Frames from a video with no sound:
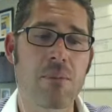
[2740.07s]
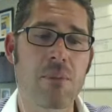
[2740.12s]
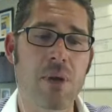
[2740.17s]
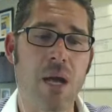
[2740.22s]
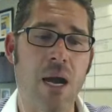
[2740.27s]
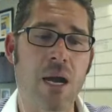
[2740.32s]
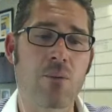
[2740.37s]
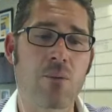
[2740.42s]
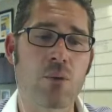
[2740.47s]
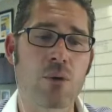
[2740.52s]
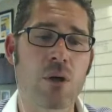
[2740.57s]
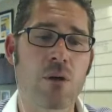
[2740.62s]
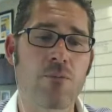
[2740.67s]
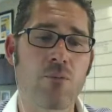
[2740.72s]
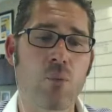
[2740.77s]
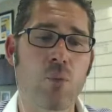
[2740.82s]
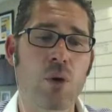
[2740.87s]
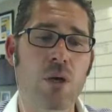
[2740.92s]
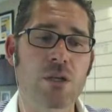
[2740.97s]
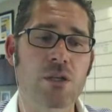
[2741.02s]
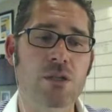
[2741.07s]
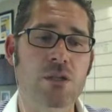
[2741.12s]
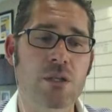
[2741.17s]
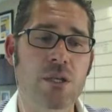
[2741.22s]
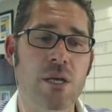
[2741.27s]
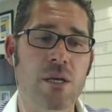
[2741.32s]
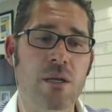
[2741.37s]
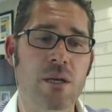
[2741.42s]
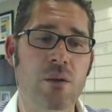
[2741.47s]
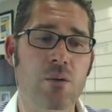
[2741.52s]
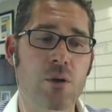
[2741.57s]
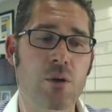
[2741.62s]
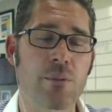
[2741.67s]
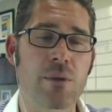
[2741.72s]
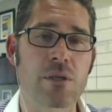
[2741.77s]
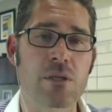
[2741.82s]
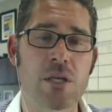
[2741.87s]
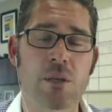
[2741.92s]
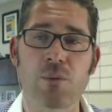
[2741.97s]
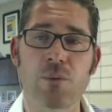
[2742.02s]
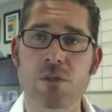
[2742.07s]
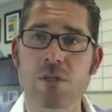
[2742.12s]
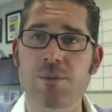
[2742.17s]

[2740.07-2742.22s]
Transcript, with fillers: I would have wished that there would have been someone